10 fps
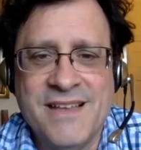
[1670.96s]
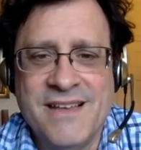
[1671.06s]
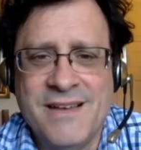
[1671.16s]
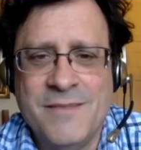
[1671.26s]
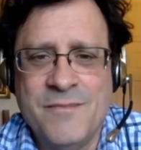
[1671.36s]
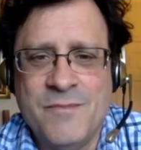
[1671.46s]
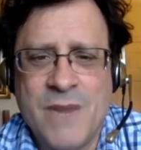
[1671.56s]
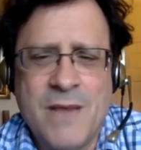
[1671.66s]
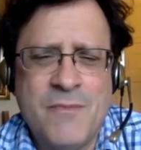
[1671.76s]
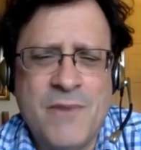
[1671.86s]
um,
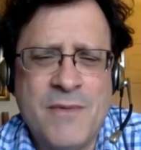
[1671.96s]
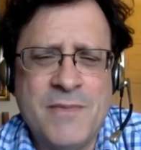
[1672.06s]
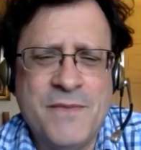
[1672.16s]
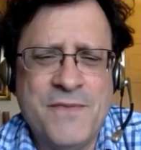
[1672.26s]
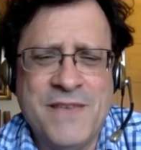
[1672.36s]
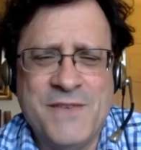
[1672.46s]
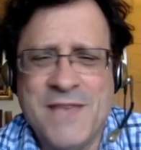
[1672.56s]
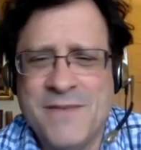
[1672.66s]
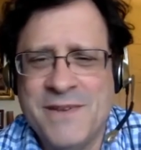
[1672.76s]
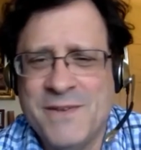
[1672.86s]
pro- probably phase
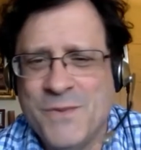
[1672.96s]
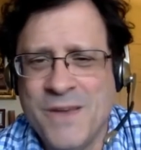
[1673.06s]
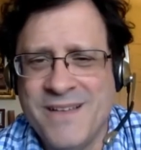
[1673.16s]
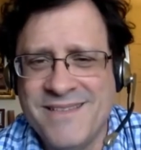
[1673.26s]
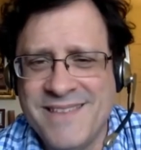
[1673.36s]
seven as well.